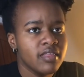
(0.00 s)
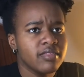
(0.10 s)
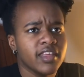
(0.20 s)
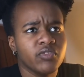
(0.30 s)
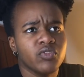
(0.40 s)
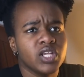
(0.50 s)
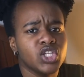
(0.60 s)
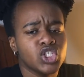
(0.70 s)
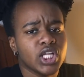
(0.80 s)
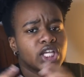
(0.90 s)
than really
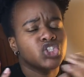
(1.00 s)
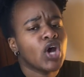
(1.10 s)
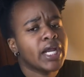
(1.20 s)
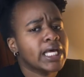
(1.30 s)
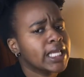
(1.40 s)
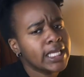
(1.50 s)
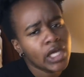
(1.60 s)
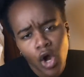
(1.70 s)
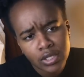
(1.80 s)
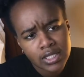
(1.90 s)
just like trying to cling
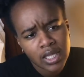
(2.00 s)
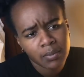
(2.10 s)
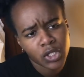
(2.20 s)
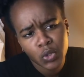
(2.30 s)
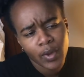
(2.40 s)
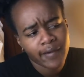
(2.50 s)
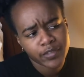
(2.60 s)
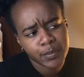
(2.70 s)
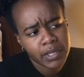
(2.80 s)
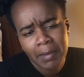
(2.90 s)
on to them, like you have
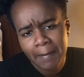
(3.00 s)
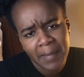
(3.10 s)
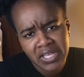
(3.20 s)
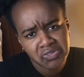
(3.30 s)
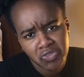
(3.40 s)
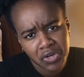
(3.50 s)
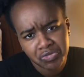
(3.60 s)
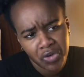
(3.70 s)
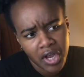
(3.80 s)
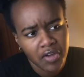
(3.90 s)
to be my best friend
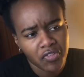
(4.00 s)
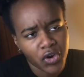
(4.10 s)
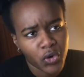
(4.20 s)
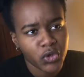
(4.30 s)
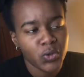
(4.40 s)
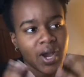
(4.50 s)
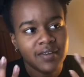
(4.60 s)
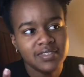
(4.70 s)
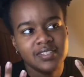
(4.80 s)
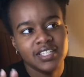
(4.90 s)
forever, or you
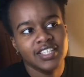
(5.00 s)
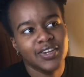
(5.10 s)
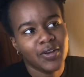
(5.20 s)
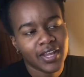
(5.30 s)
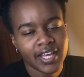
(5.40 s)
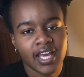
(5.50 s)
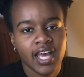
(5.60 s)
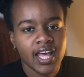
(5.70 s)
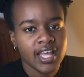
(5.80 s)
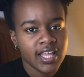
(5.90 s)
have to, you know, like
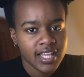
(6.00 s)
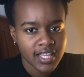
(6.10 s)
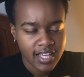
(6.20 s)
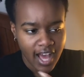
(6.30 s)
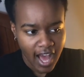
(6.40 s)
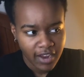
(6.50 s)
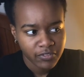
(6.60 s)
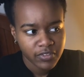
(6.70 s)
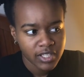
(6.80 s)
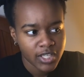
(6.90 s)
I
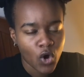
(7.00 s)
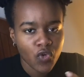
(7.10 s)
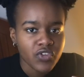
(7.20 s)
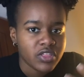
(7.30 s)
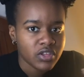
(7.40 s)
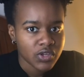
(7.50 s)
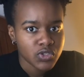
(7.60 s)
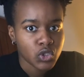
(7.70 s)
really over the years